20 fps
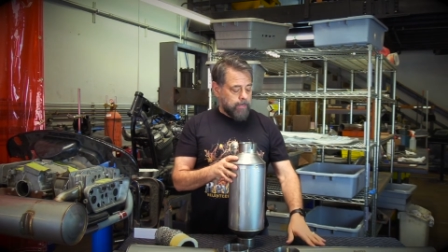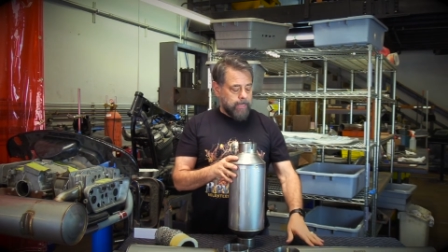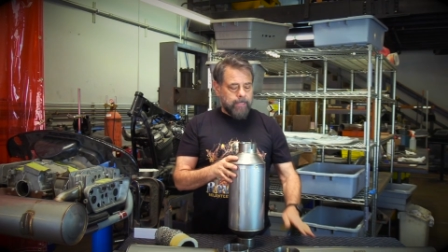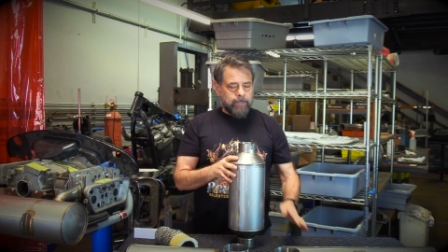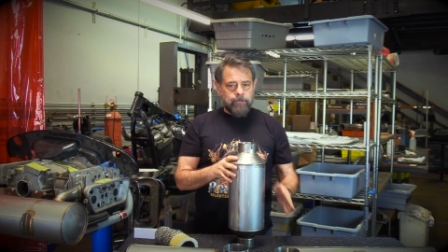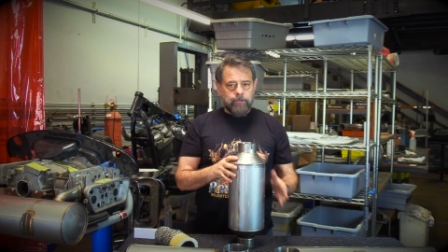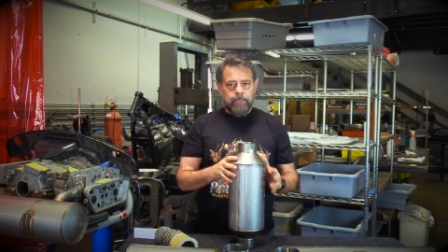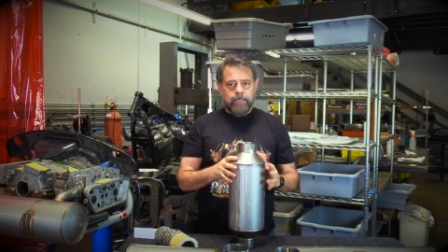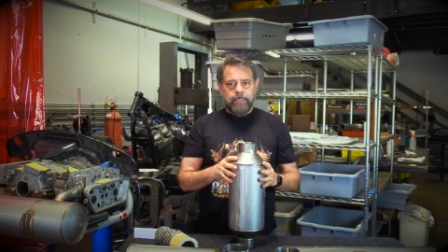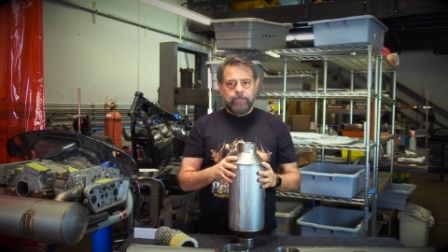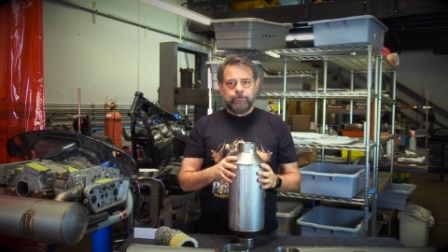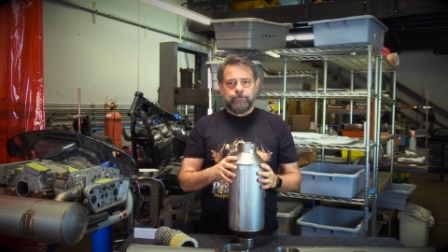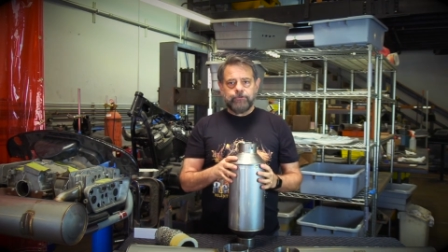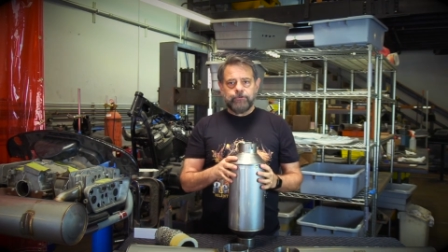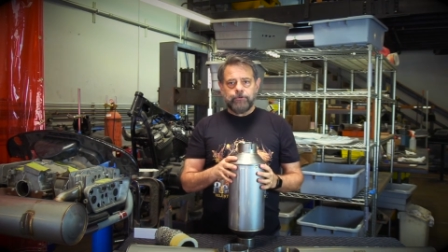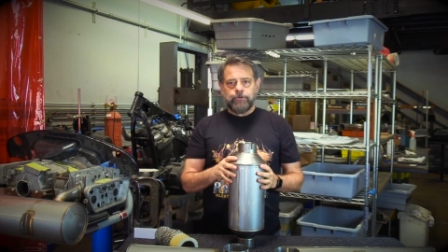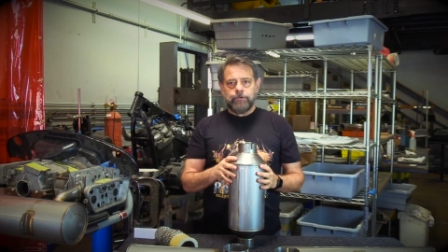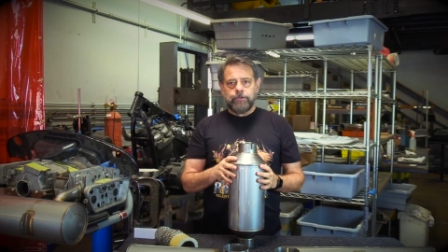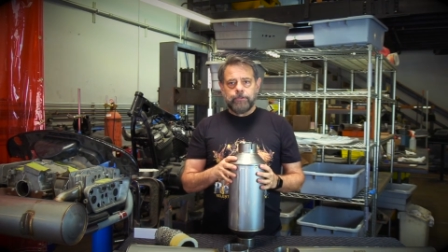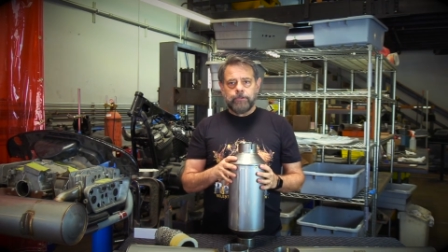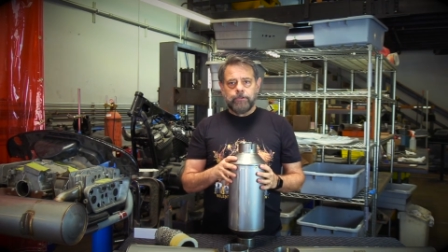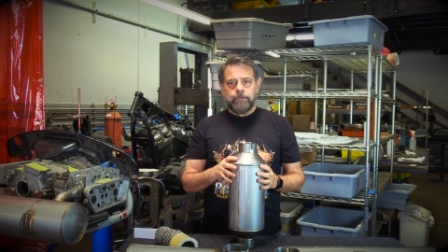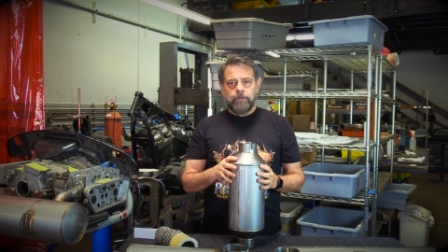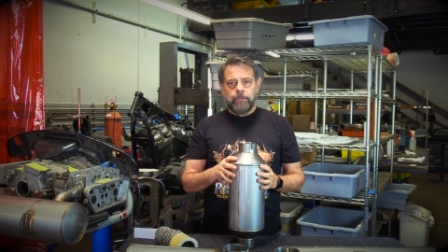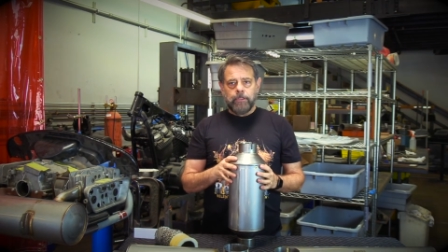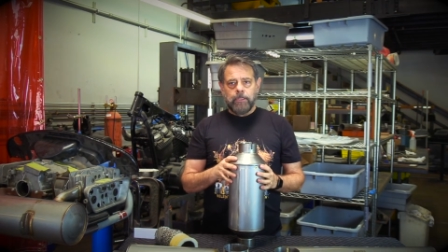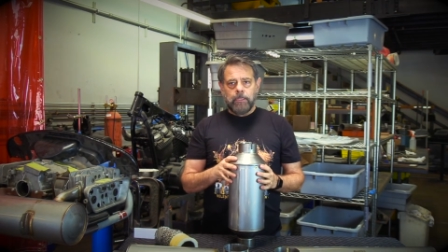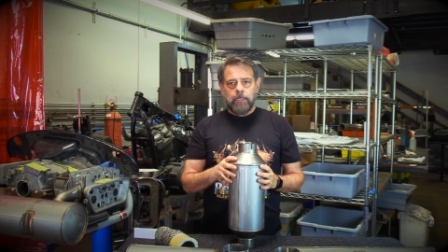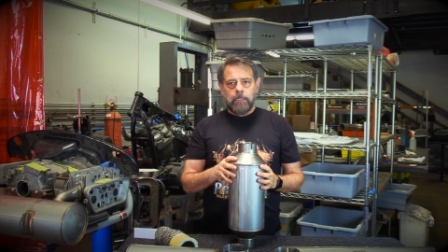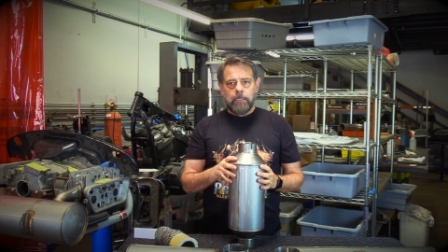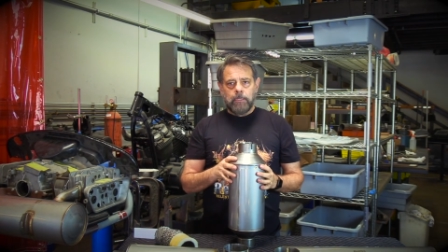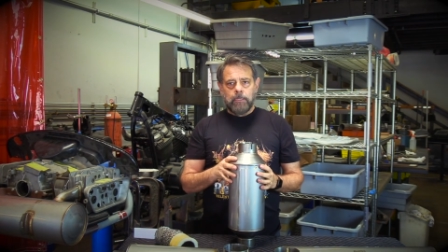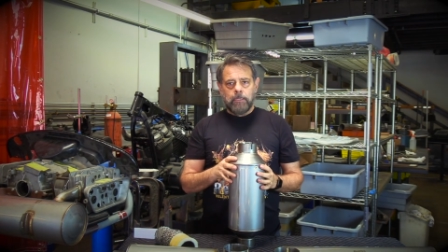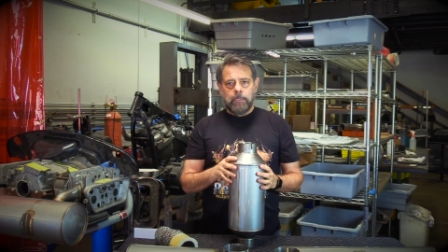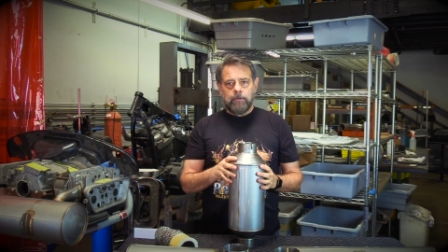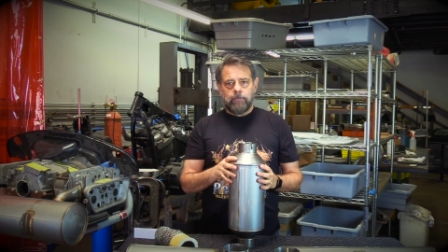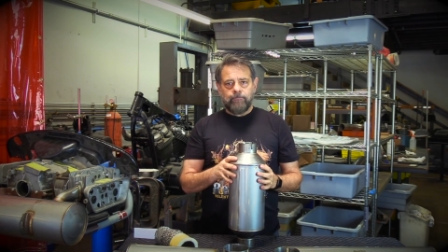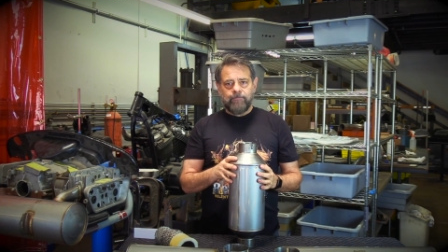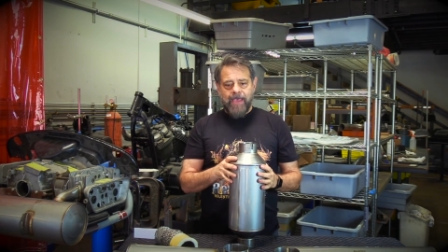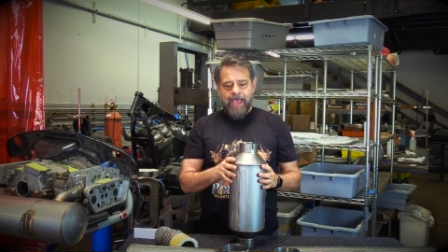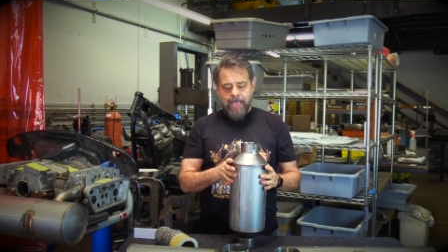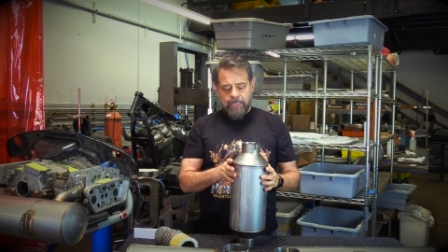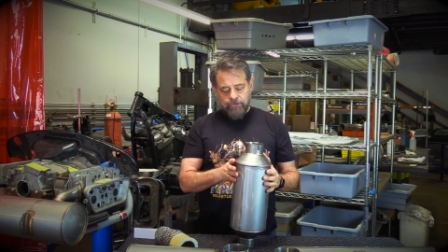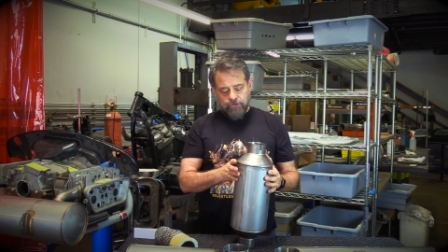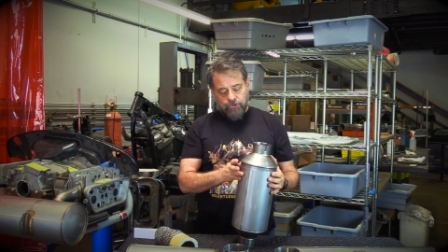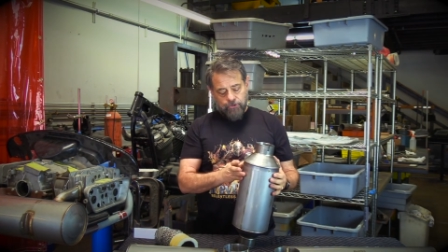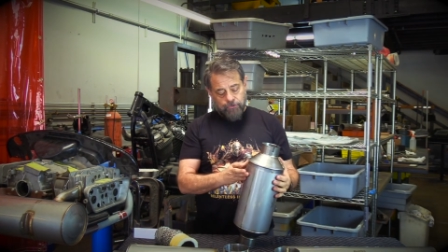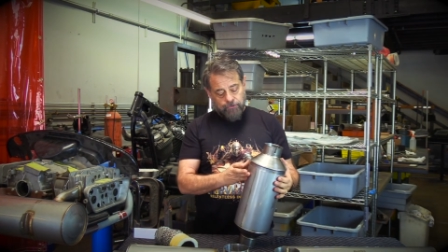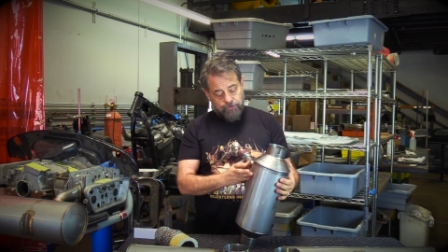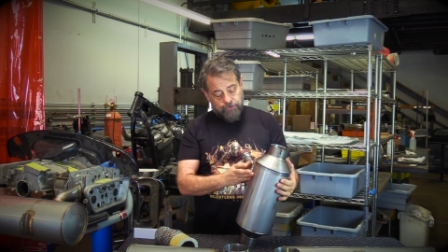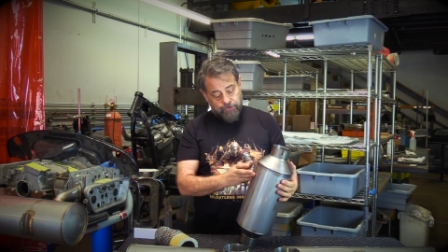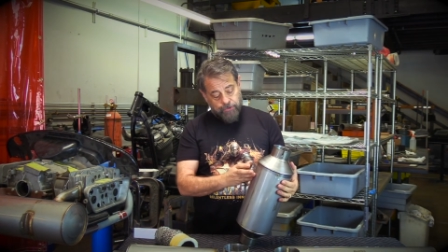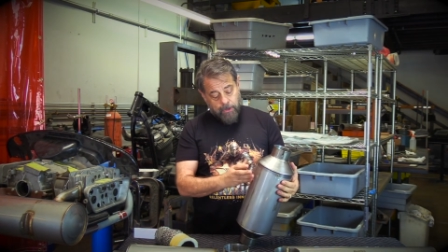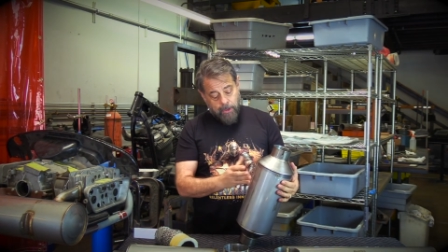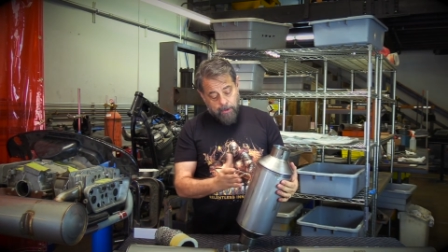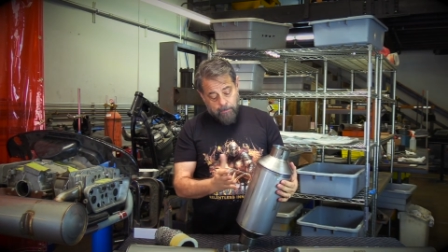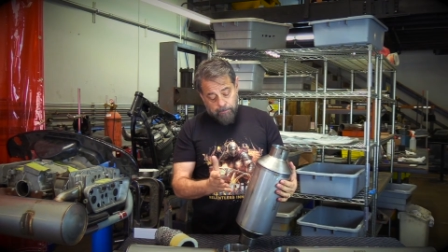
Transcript: and to insert the fasteners.